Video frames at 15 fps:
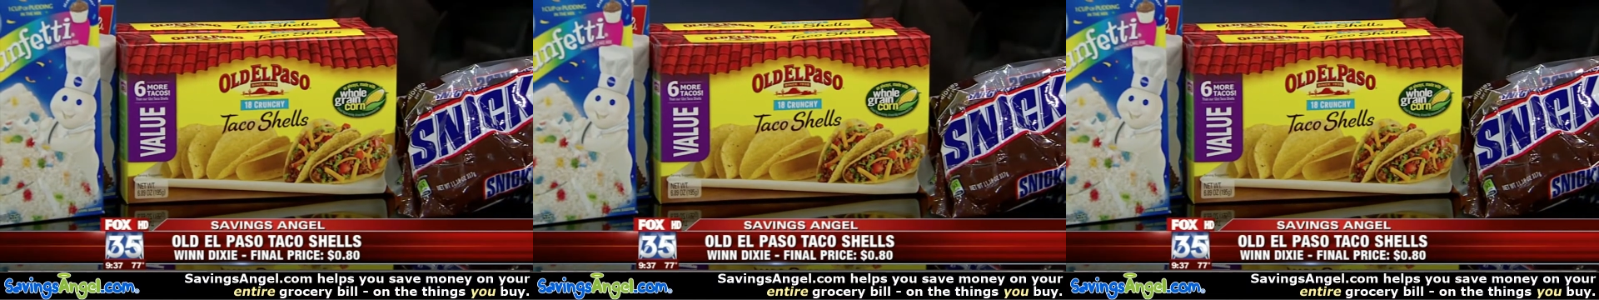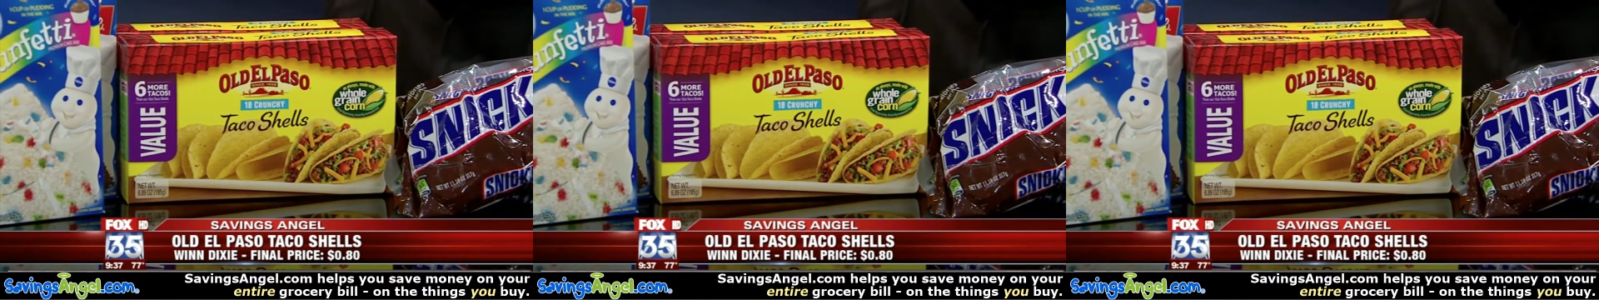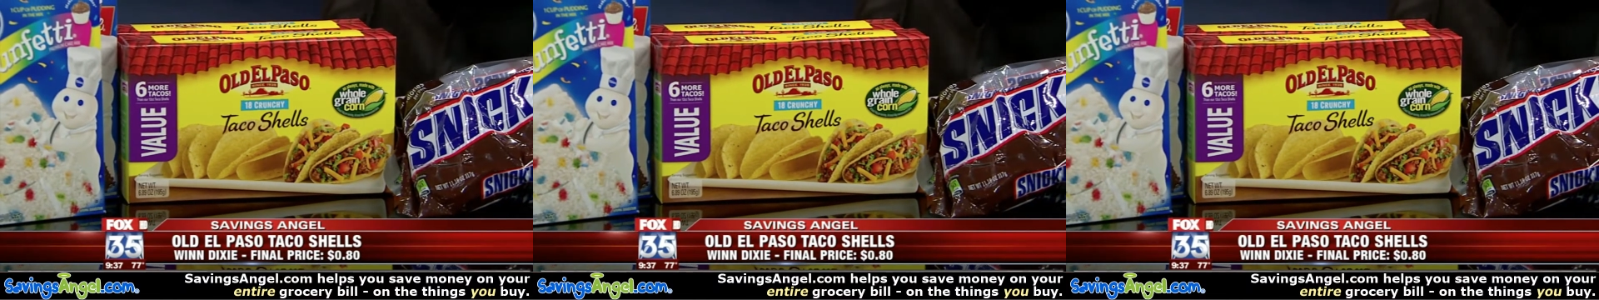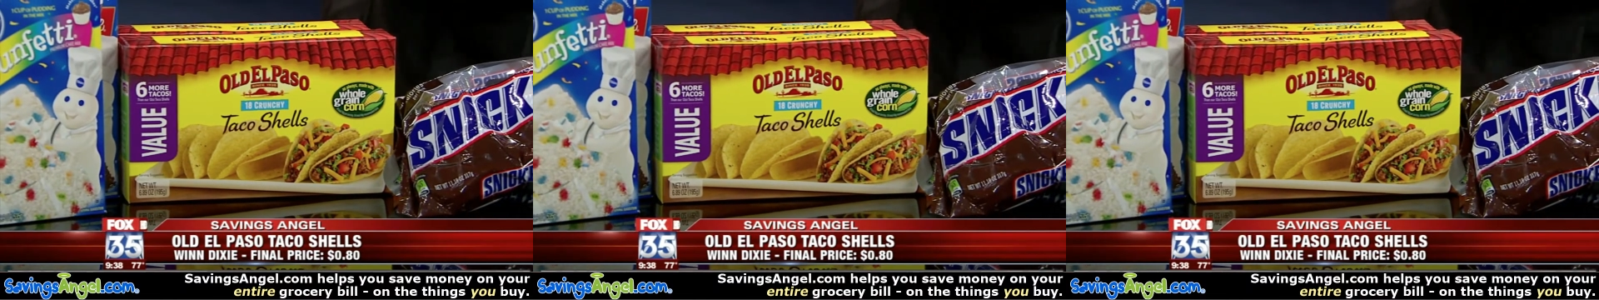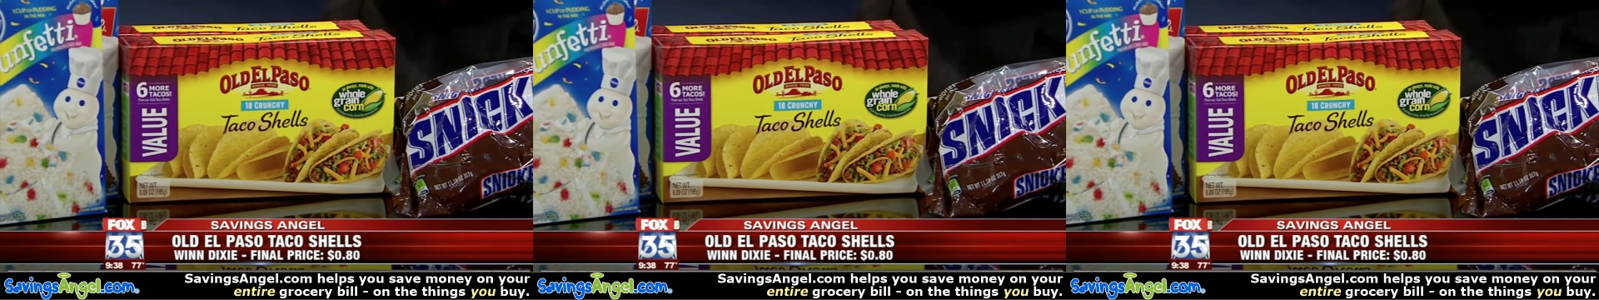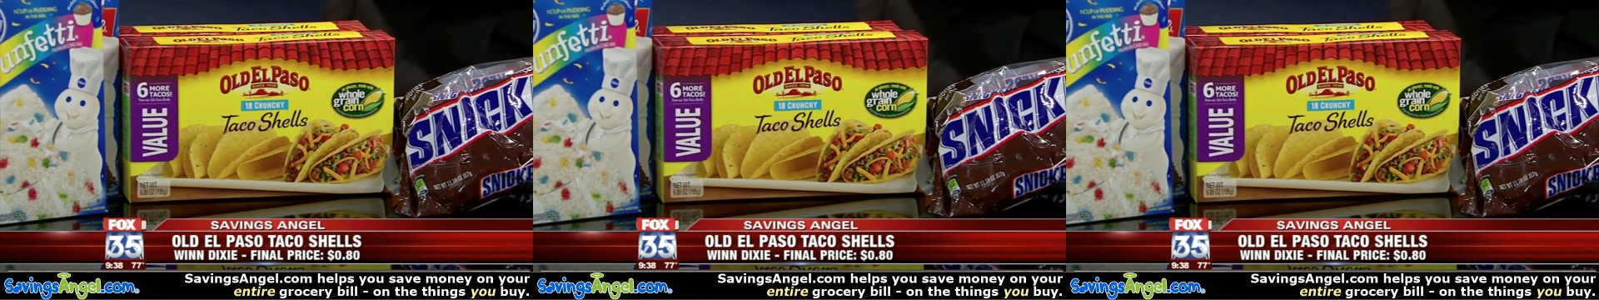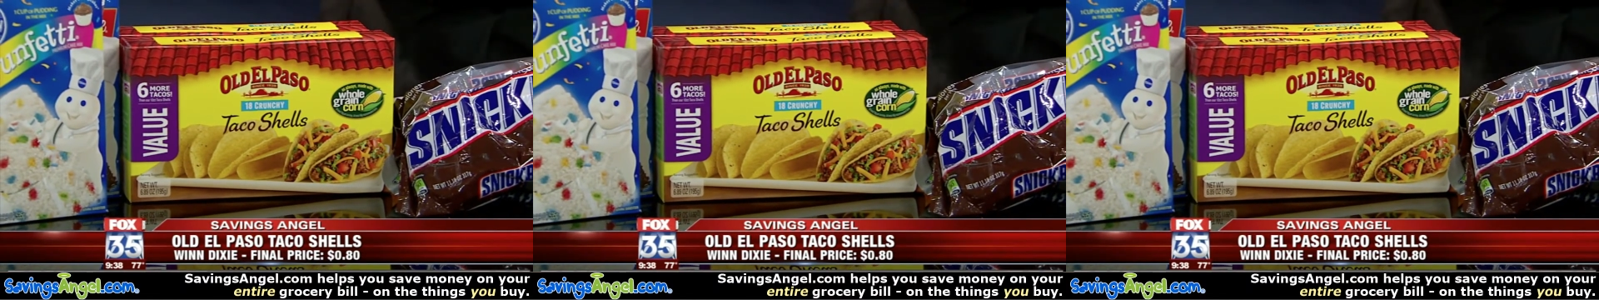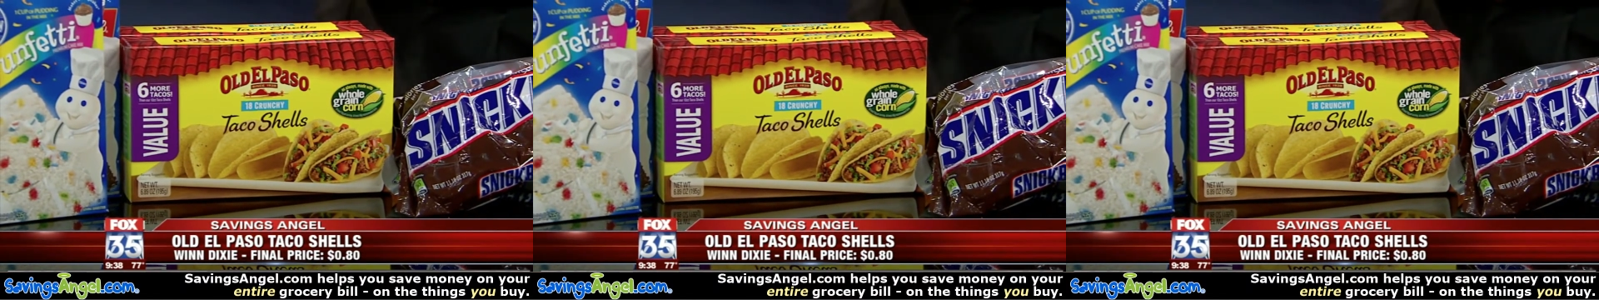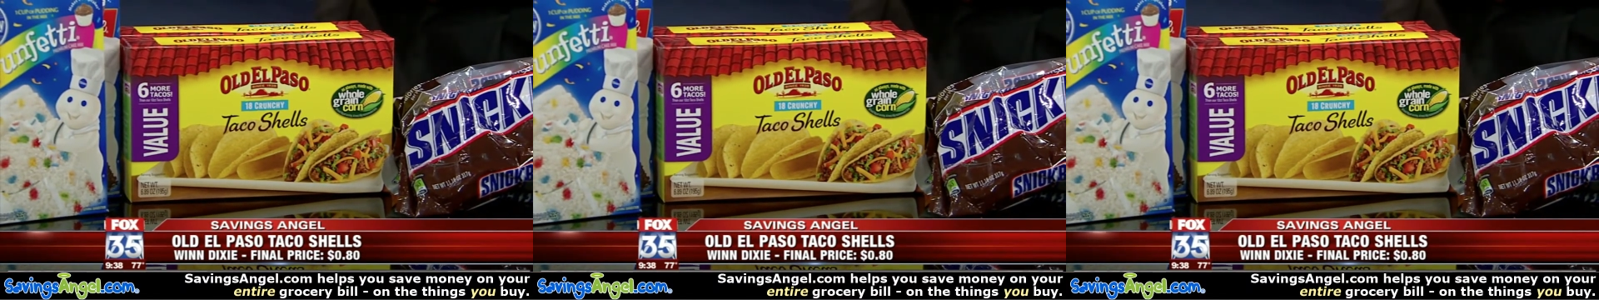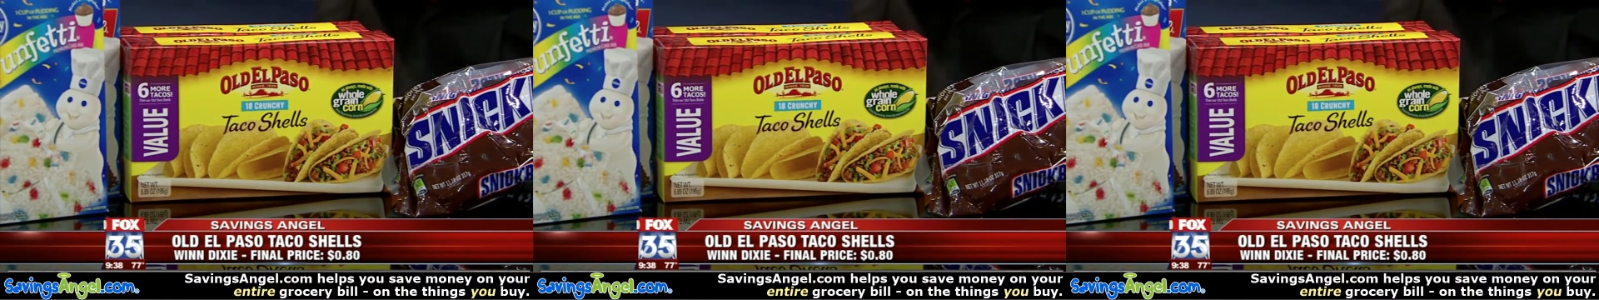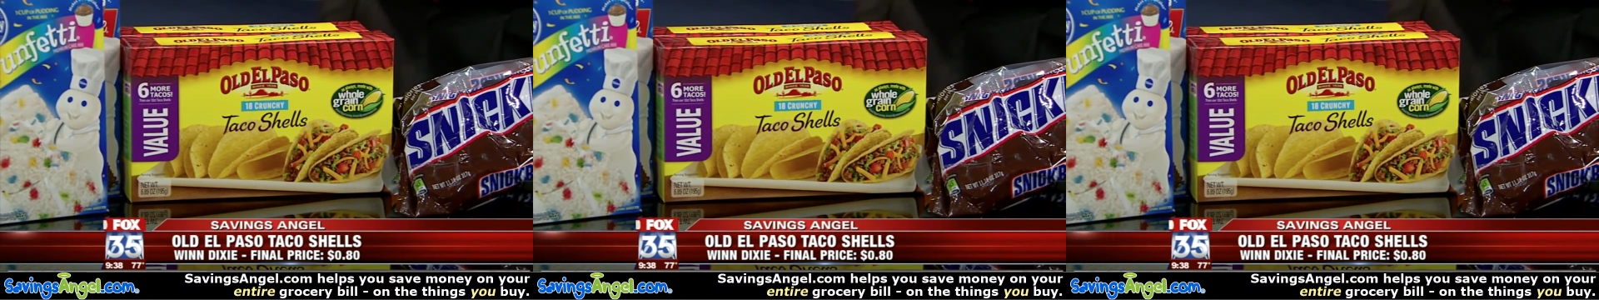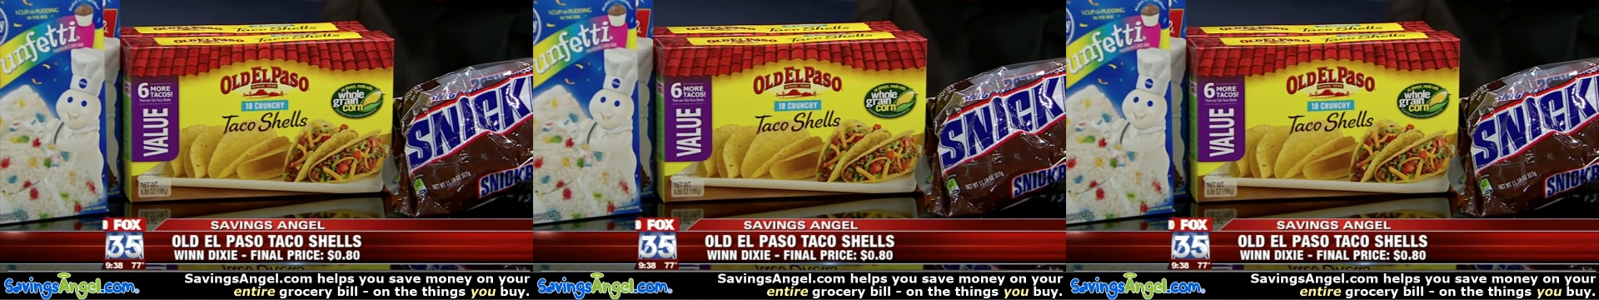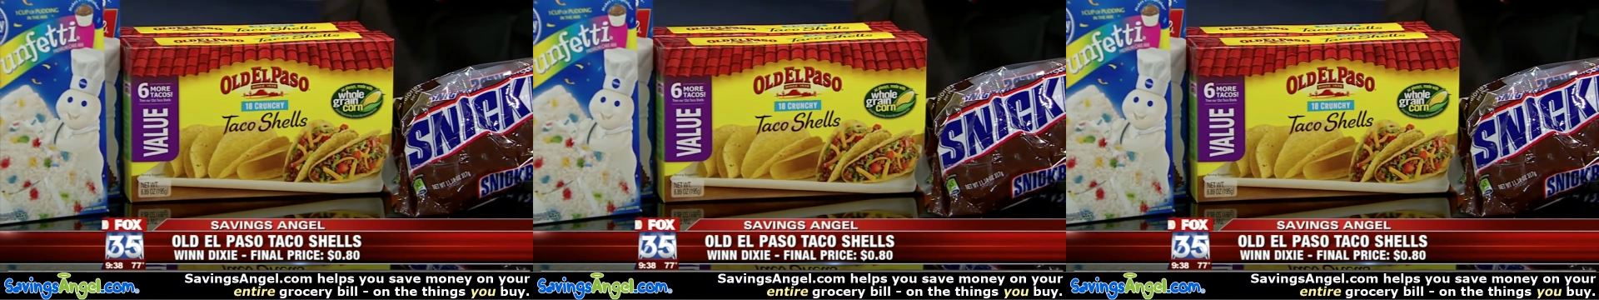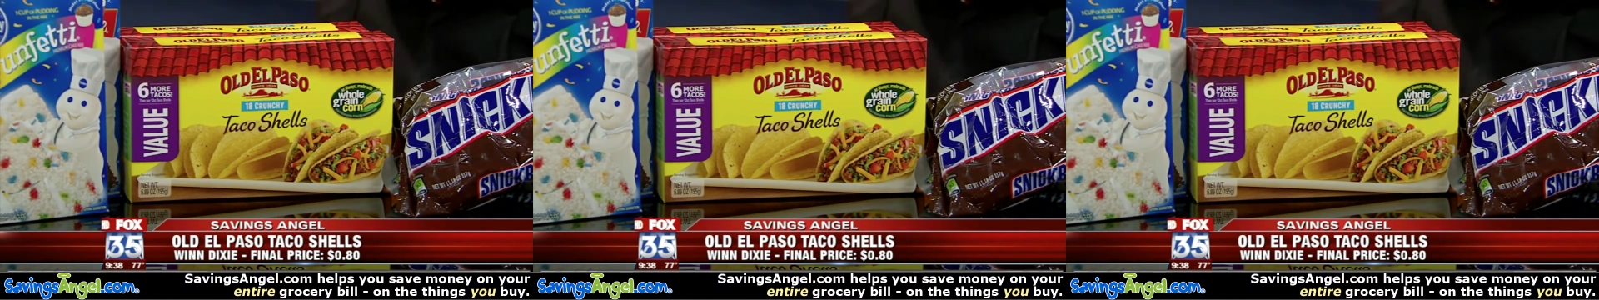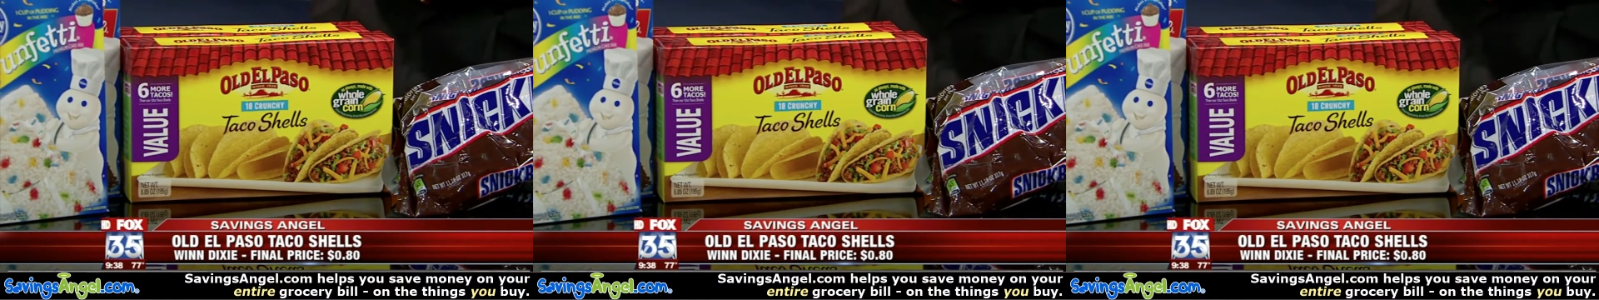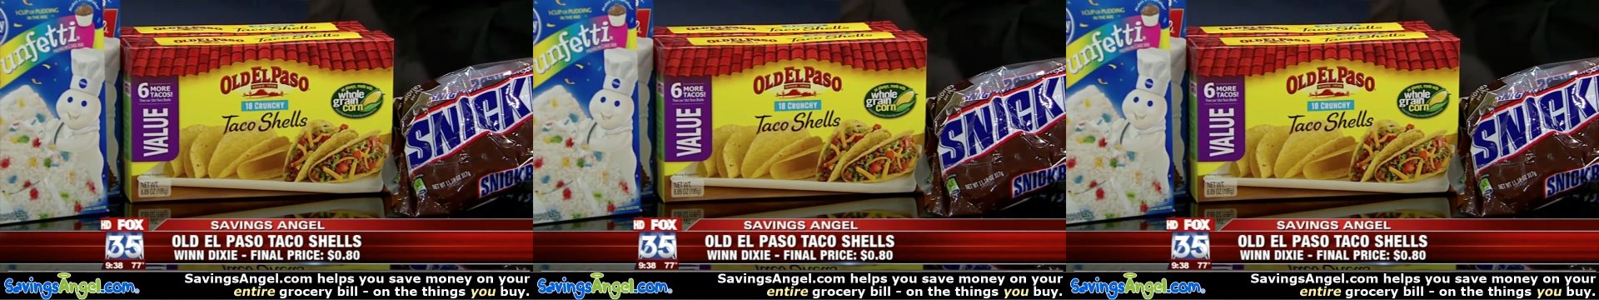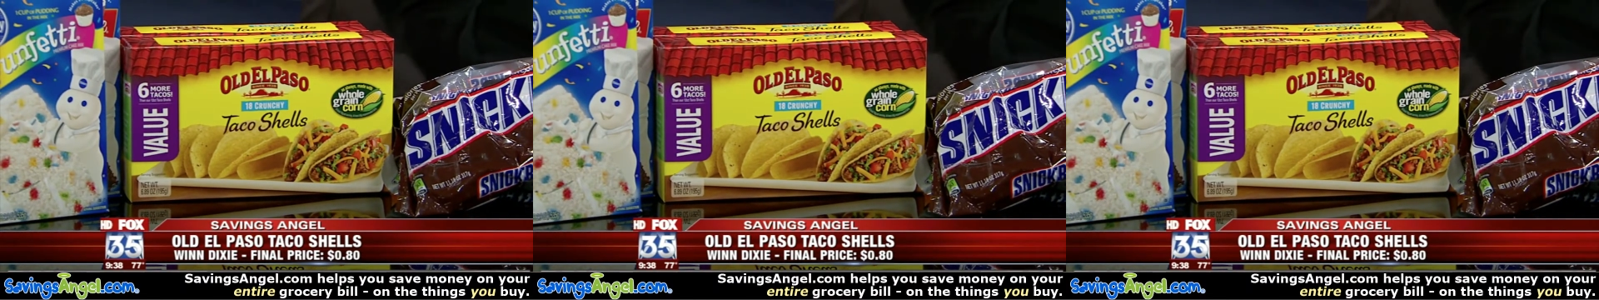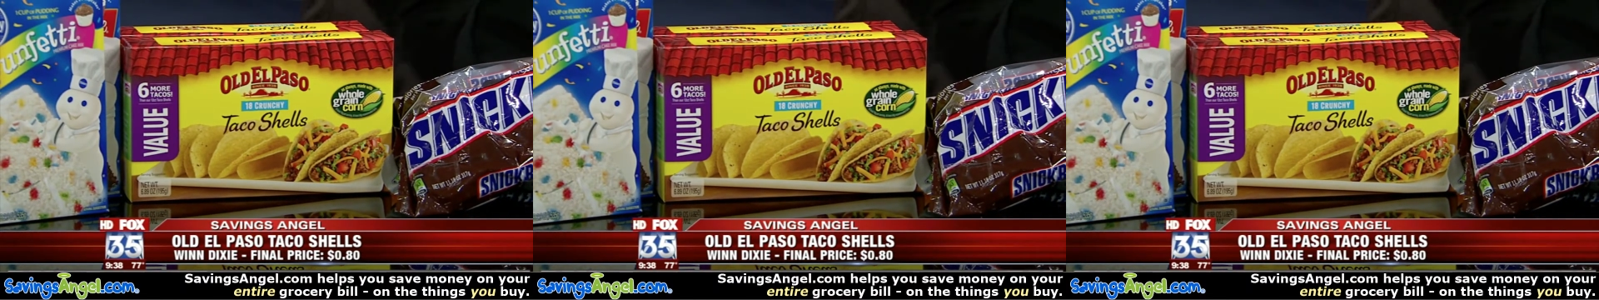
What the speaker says: Nobody's mouth can be seen.